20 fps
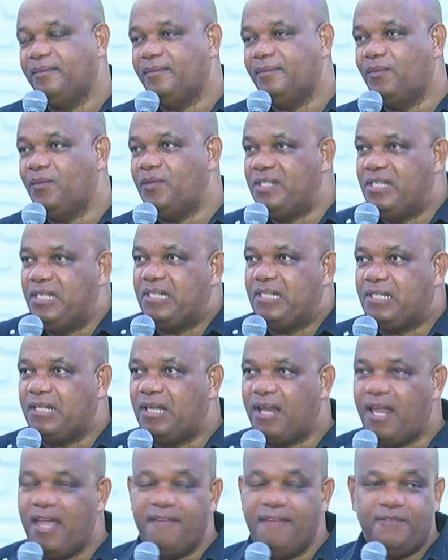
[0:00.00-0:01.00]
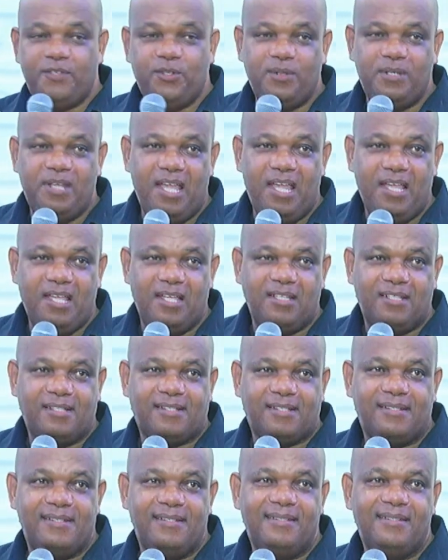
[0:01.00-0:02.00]
just arrived today.
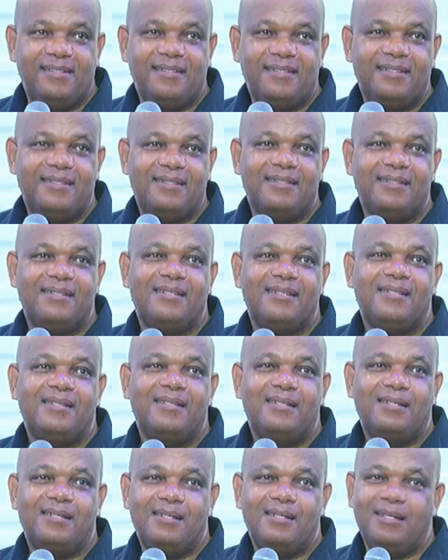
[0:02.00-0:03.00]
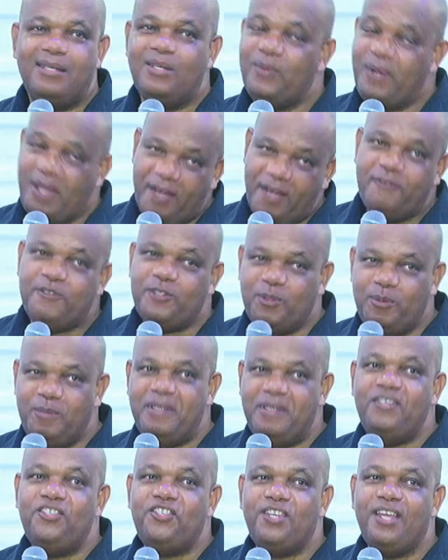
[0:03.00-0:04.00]
And we have to be
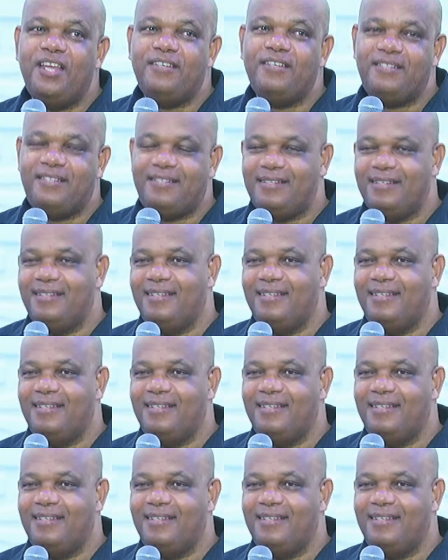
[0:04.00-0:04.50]
in church. And